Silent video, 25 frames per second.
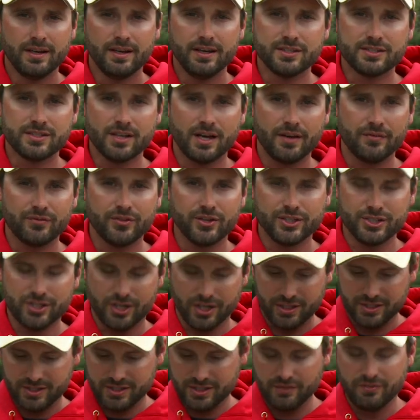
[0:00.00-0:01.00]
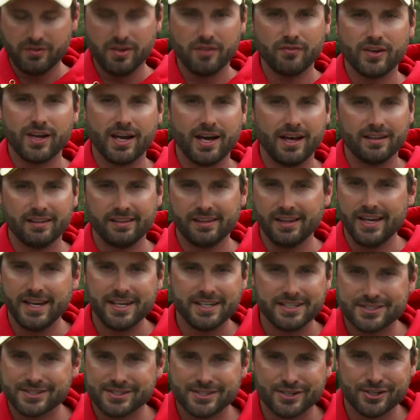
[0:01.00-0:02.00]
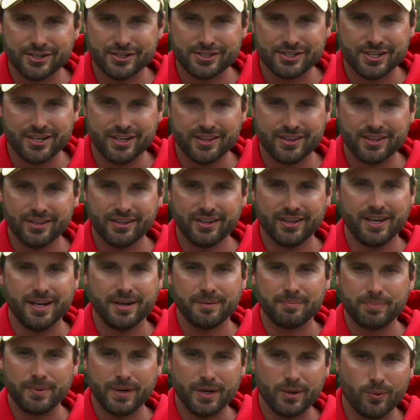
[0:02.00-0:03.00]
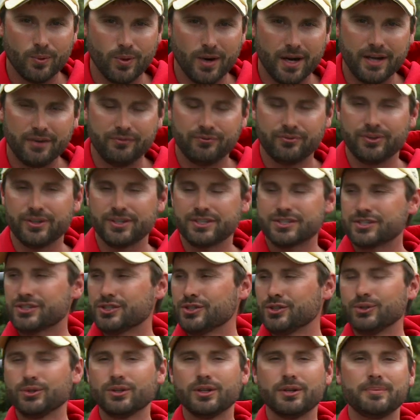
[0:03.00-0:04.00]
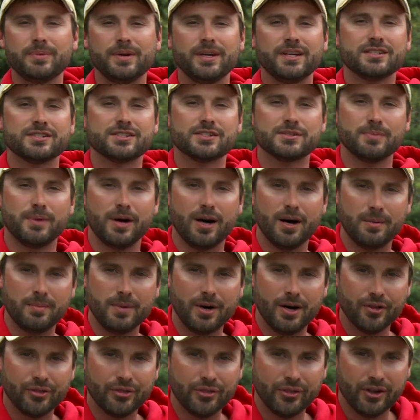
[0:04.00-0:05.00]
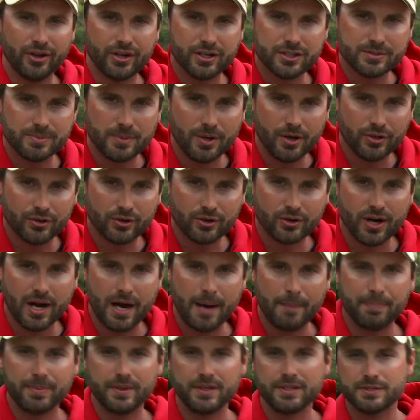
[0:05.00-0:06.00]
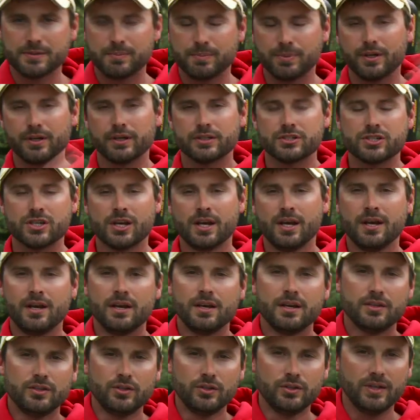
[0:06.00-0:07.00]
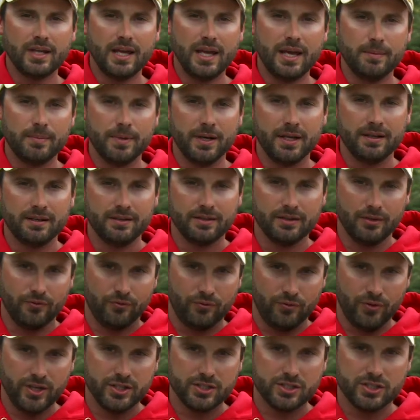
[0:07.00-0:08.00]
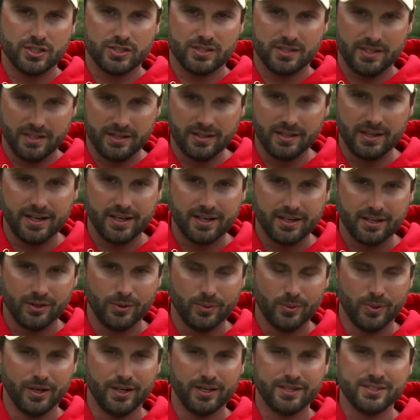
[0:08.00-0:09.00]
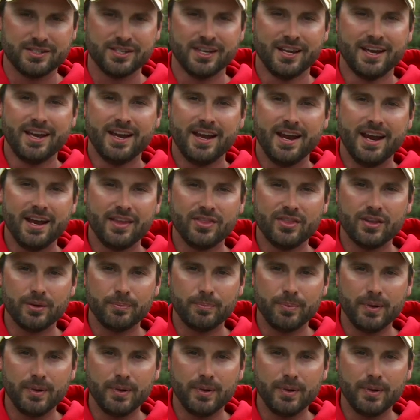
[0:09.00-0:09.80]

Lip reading: is off the charts. You've even got lake sturgeon in the lake, big whitefish, tullabies, smallmouth, largemouth, crappies, perch, you name it. The fish is in Lake of the Woods and they're